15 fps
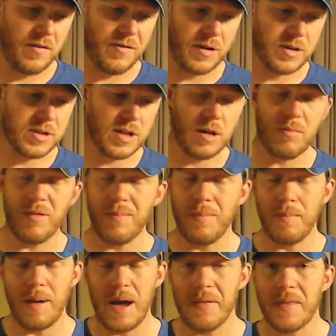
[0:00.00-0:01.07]
First
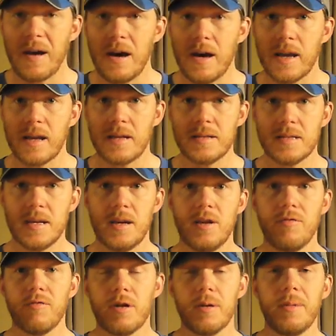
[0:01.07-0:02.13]
up, about the hike
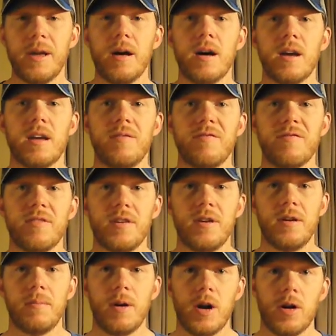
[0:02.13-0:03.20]
itself, we're going to be hiking
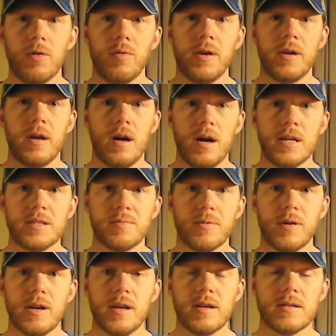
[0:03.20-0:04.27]
from Erwin to Hot
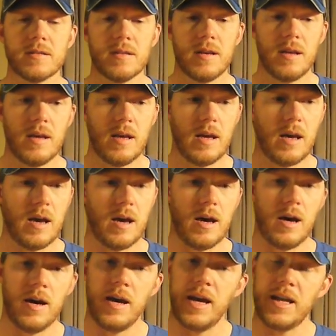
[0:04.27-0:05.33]
Springs.
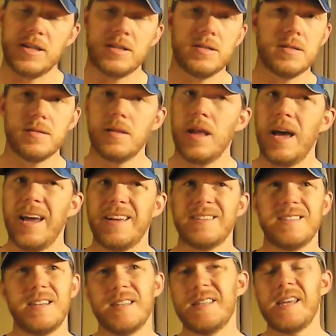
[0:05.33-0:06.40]
It's like
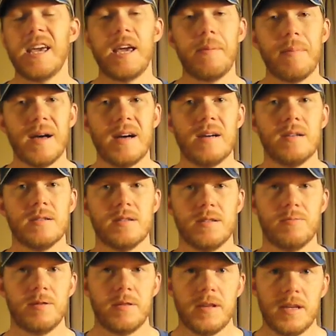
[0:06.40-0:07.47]
68 miles
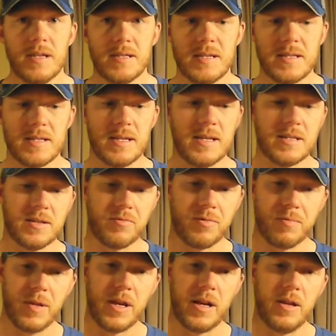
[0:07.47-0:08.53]
is what the distance is, and we're
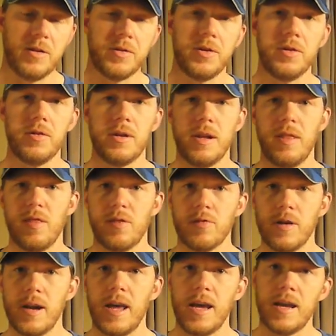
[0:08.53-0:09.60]
planning on doing it in
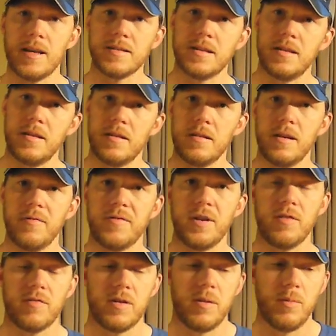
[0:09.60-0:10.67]
3 days and then the
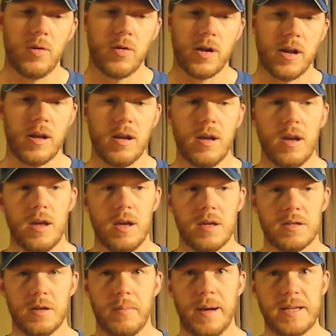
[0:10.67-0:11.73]
leftover in the morning.
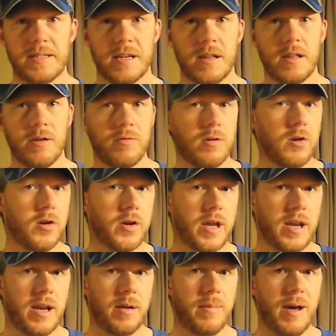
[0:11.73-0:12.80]
So basically we're looking
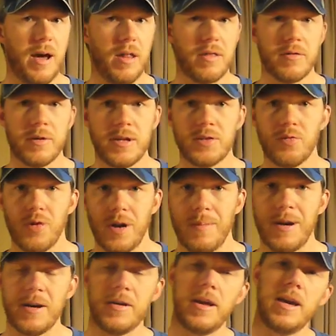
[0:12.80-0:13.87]
at about 3
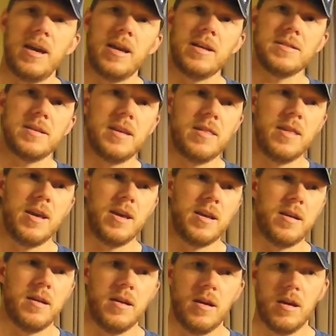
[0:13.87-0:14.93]
20-mile days and then
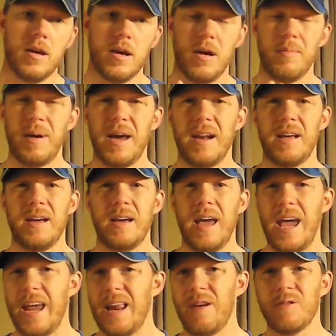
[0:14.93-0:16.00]
about
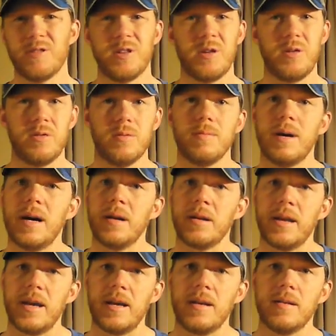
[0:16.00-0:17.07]
an 8 or so mile
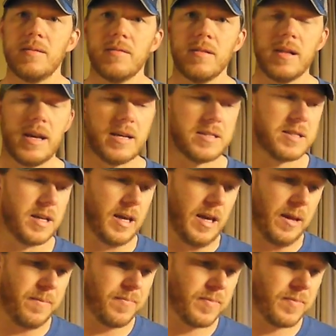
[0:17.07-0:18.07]
day, the last day.